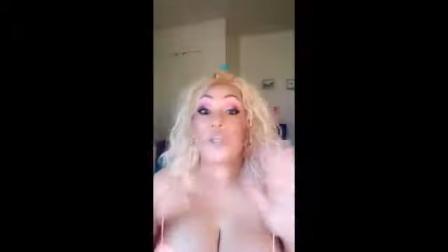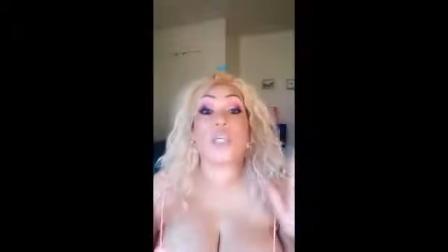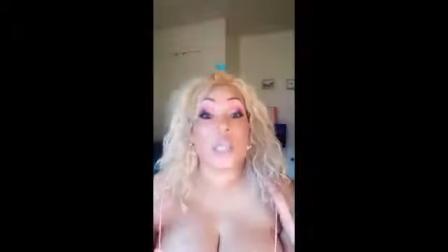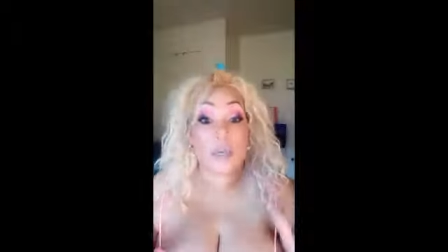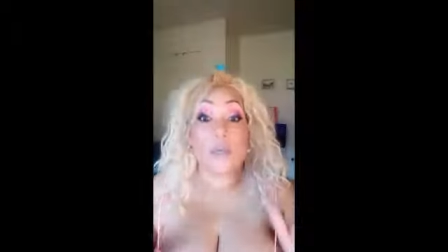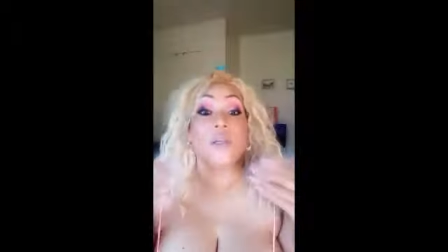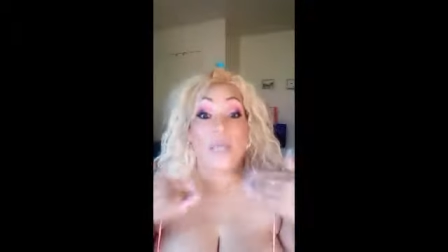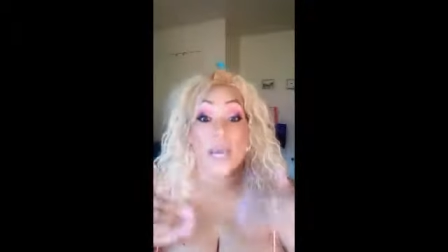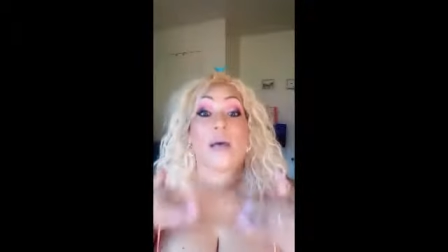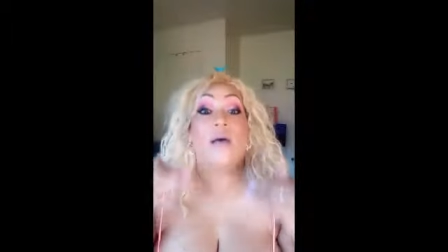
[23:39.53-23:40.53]
you,
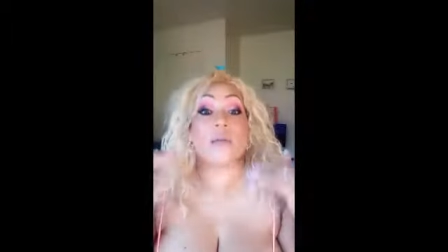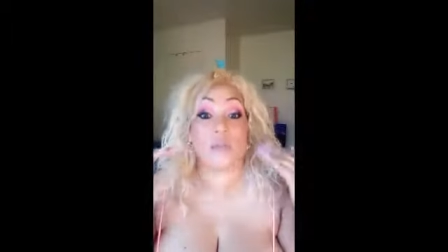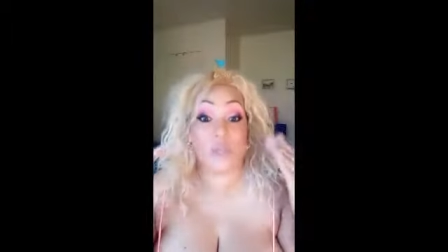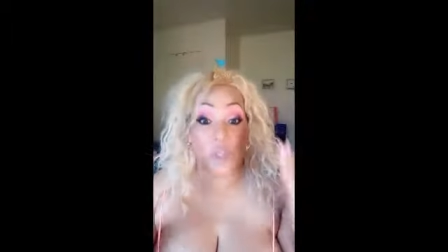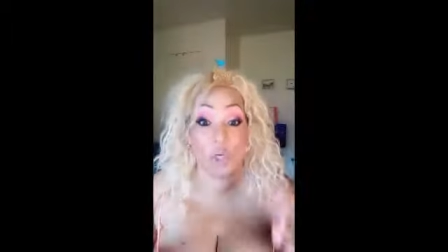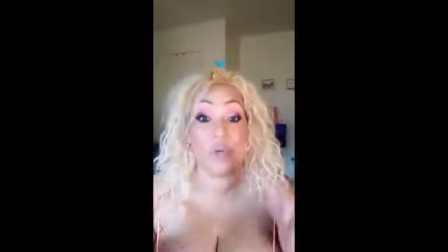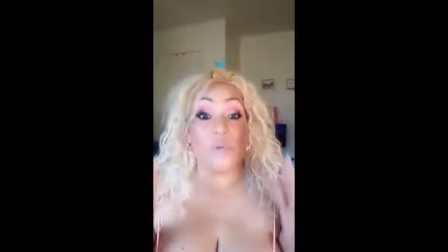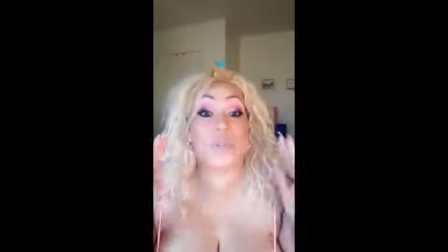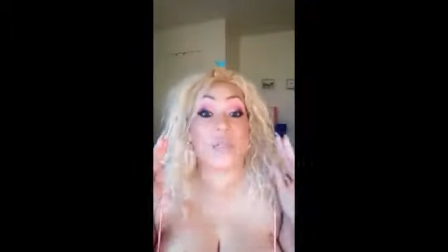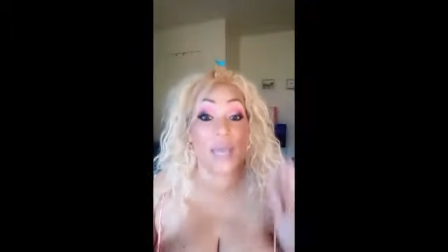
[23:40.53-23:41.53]
yeah,
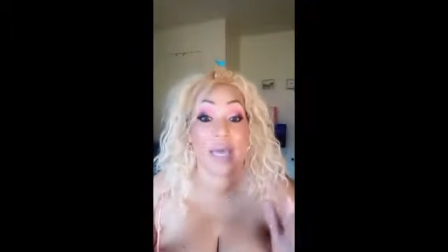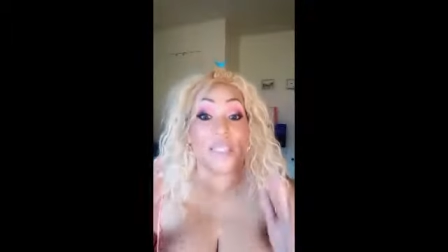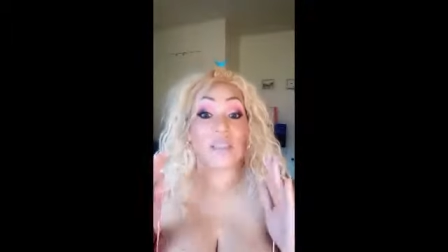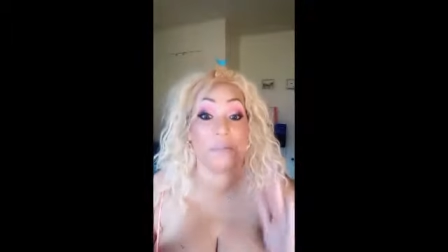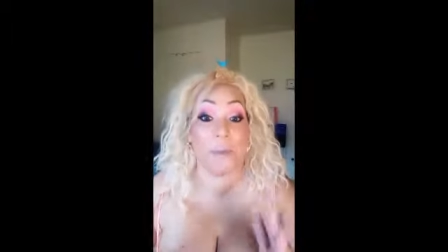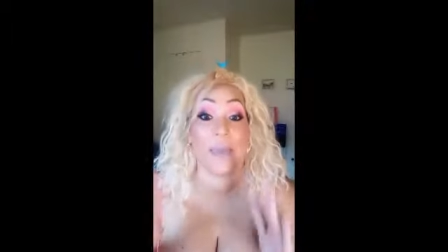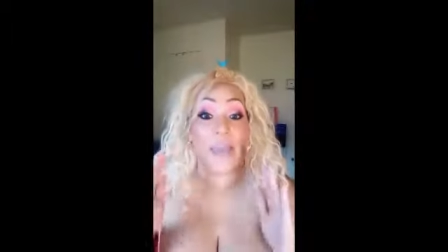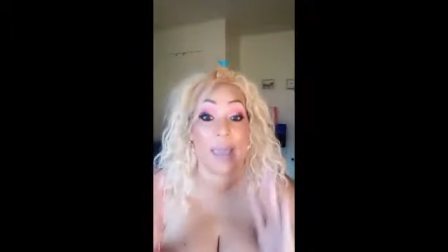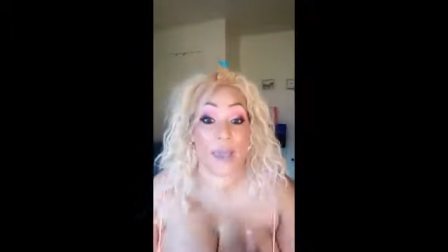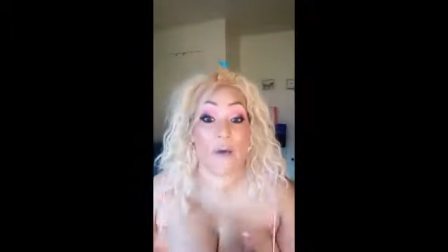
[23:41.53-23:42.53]
use
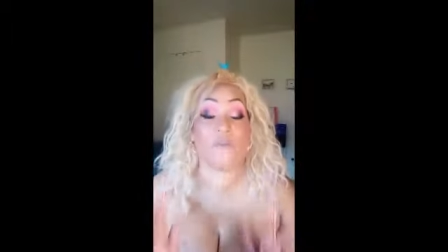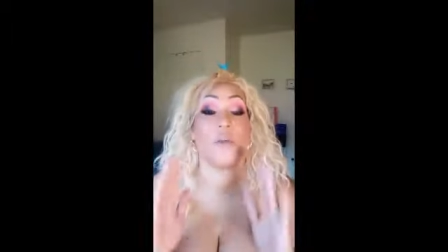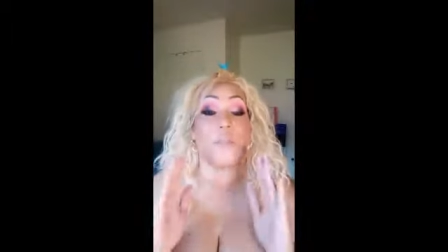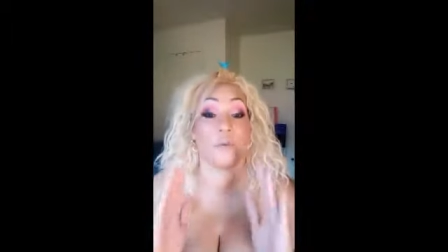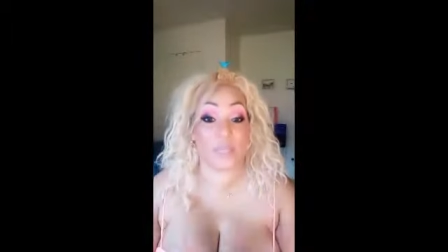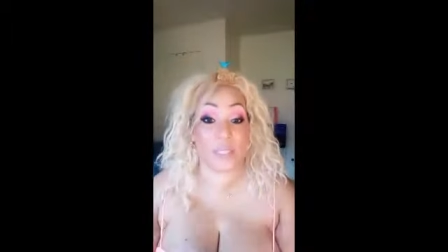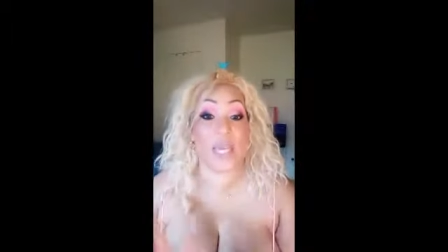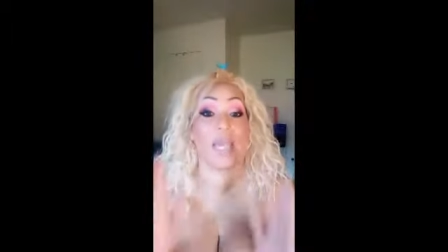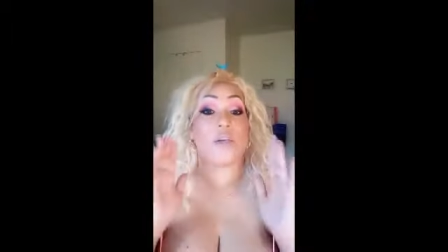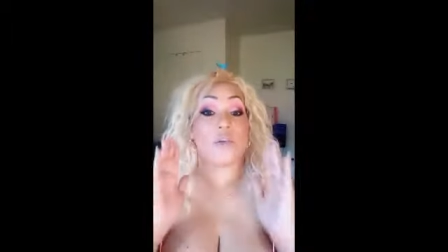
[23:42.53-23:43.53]
SPF to
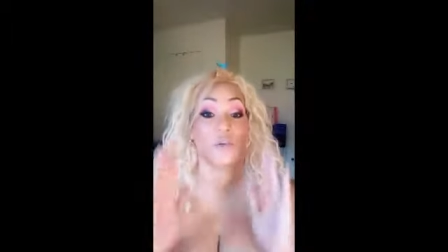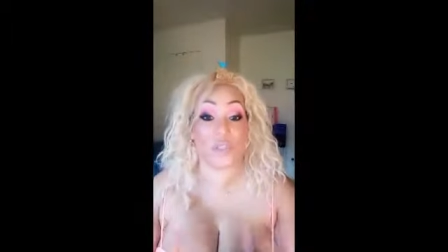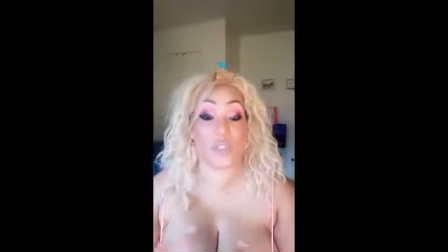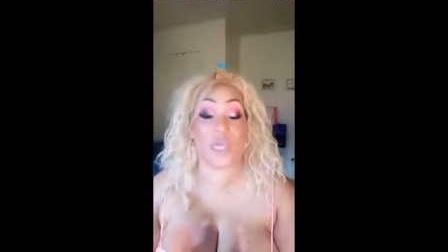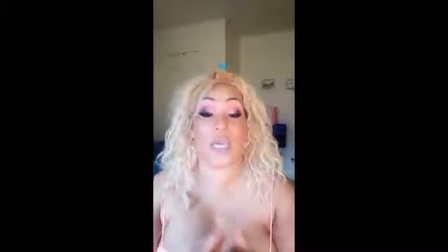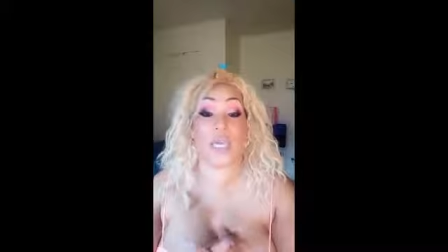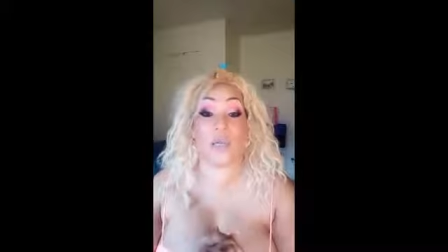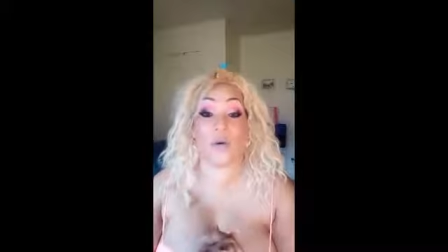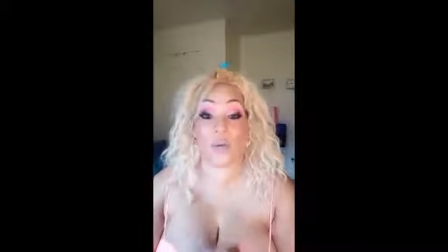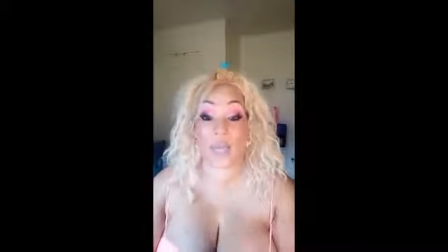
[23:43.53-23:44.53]
protect your
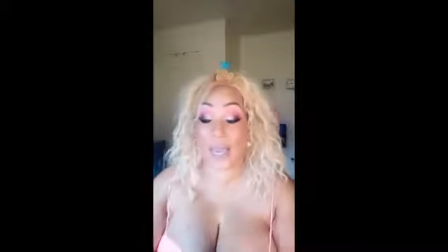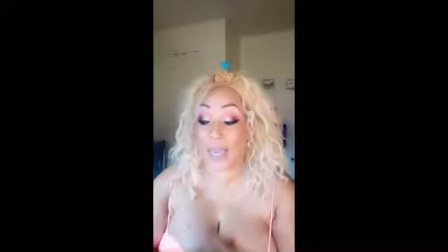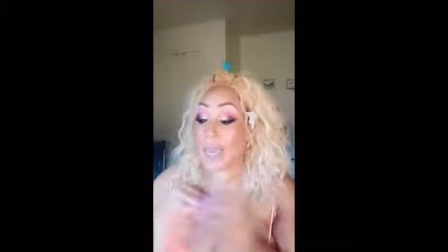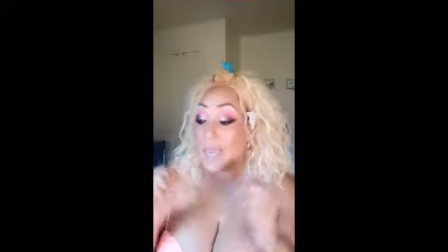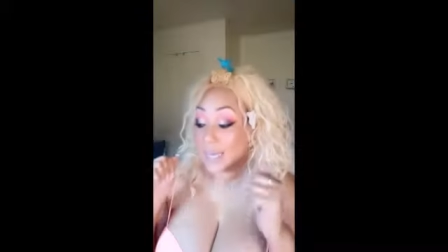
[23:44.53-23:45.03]
skin, okay?